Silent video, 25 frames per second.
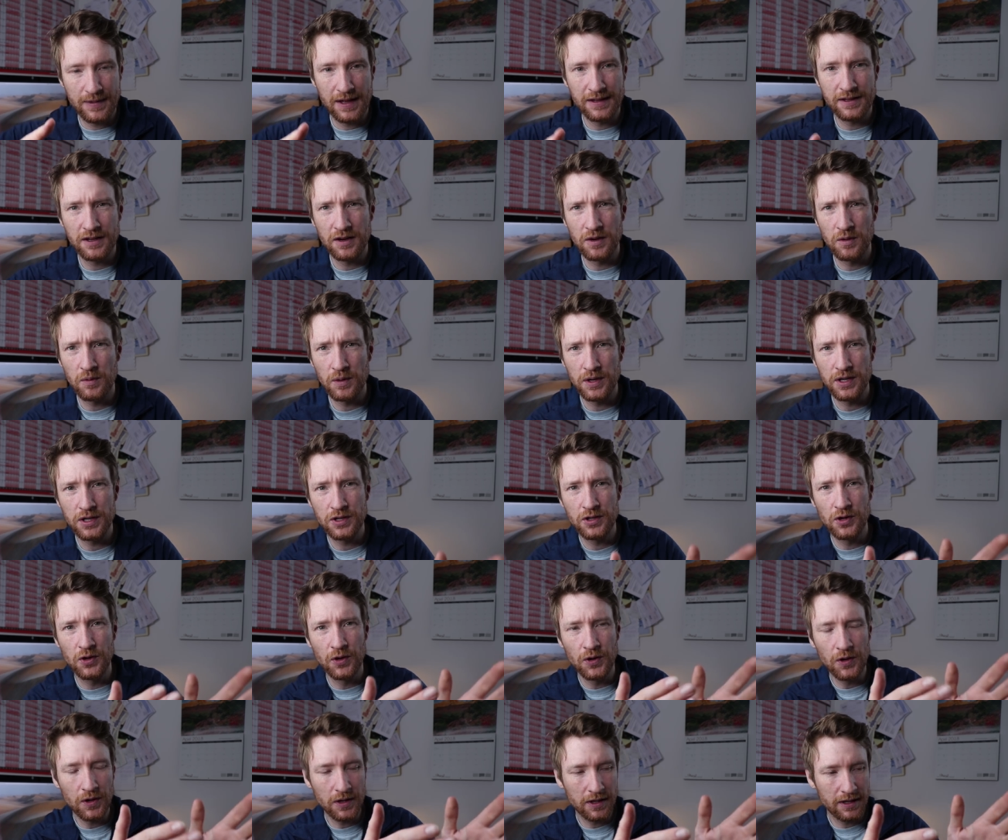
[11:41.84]
I don't know what you'd
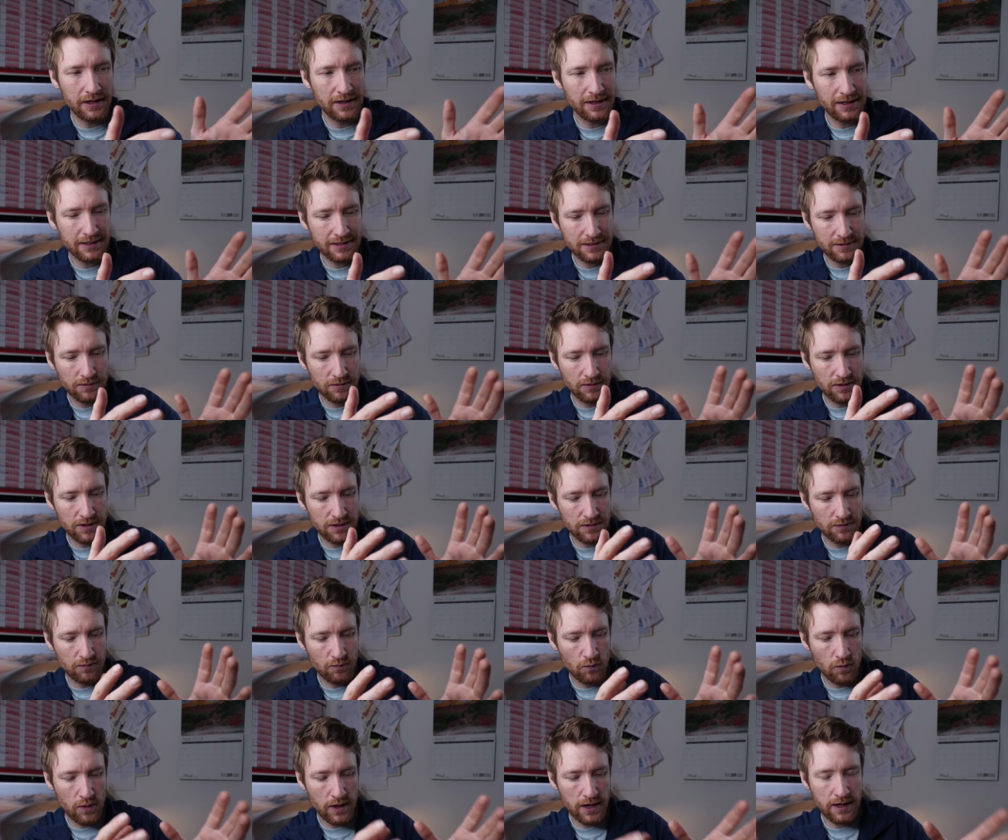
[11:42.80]
call it, this,
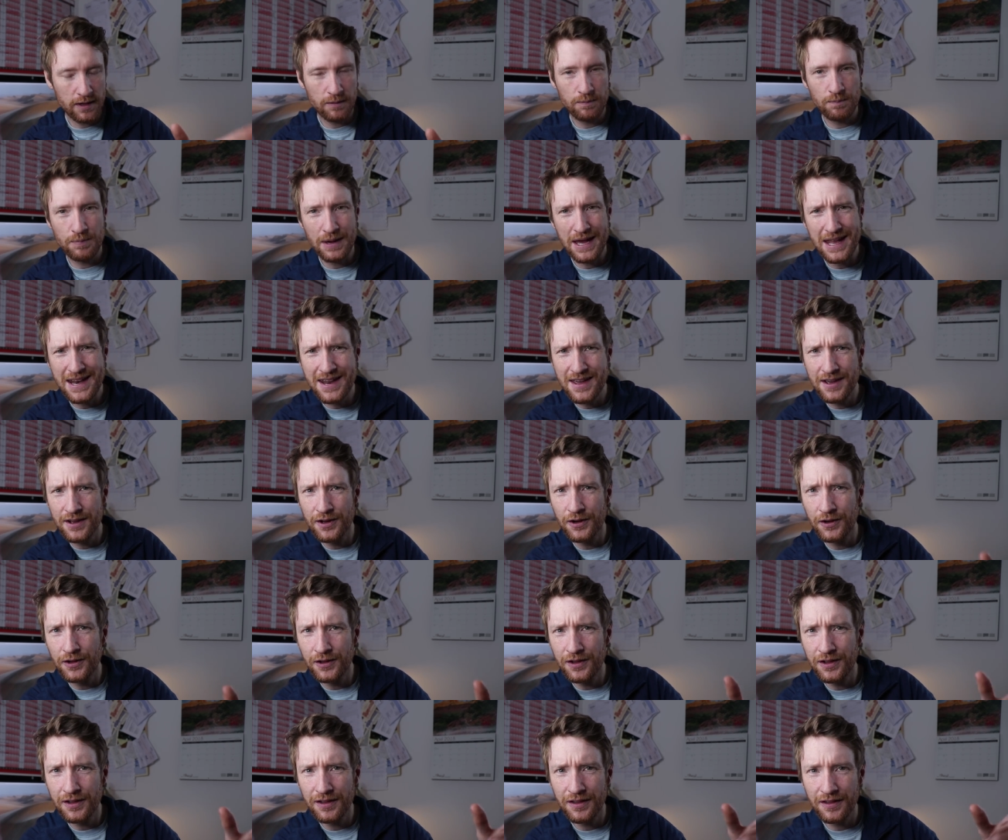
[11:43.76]
this weird
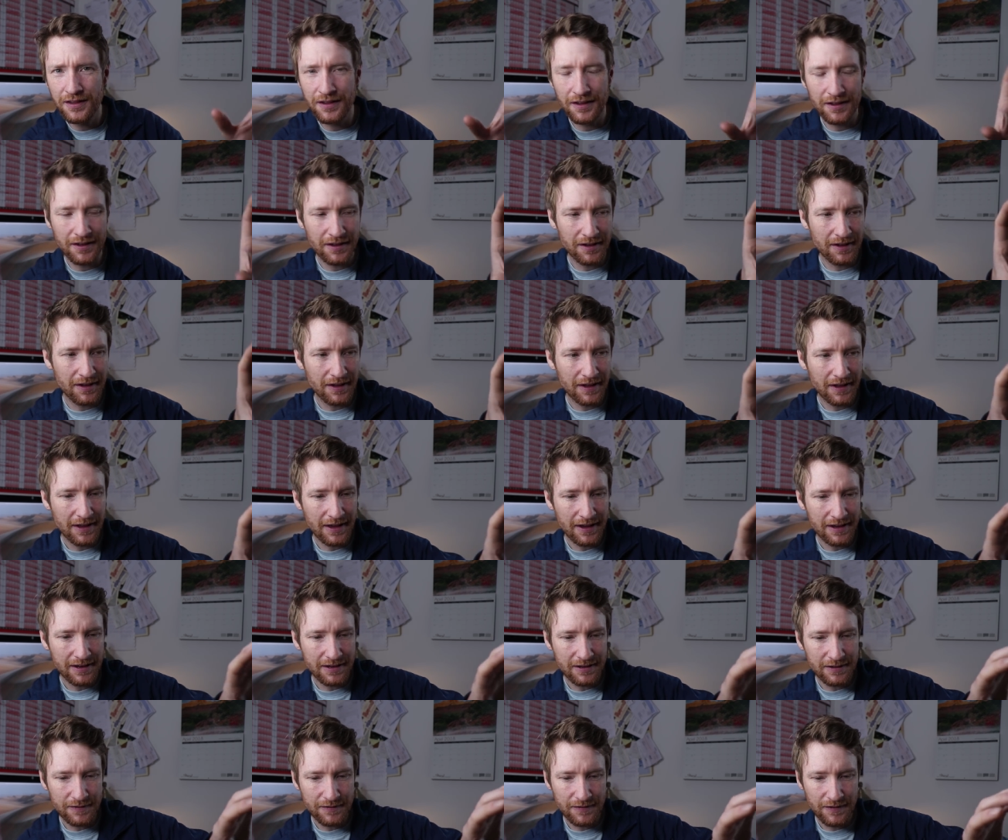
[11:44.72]
pinnacle that
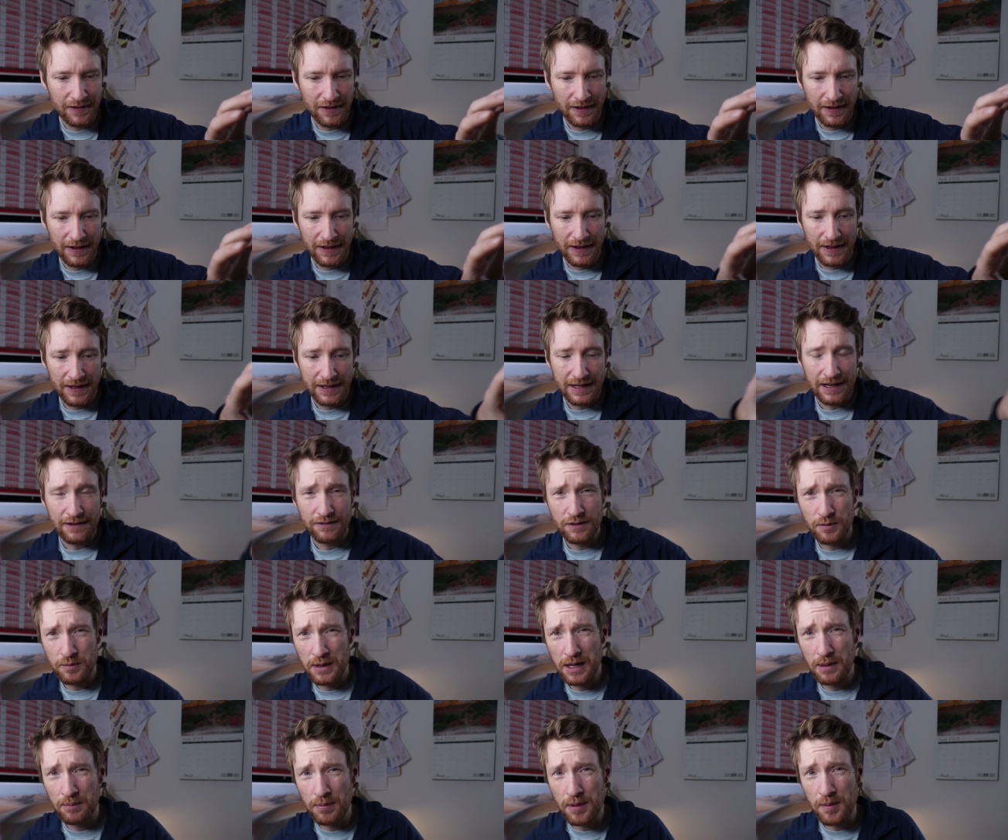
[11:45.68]
kind of, you have
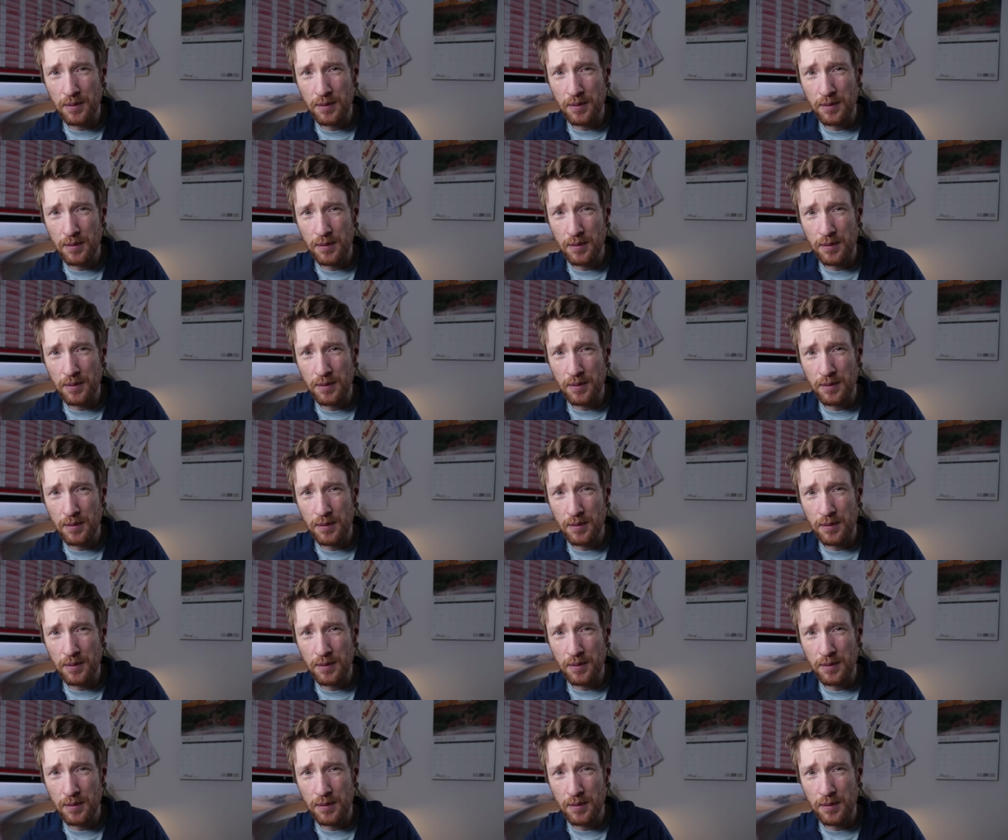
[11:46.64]
to be